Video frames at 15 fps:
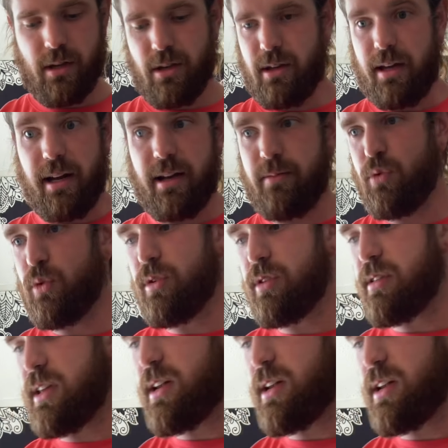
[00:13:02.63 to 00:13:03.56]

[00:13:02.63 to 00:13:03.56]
Could add more than that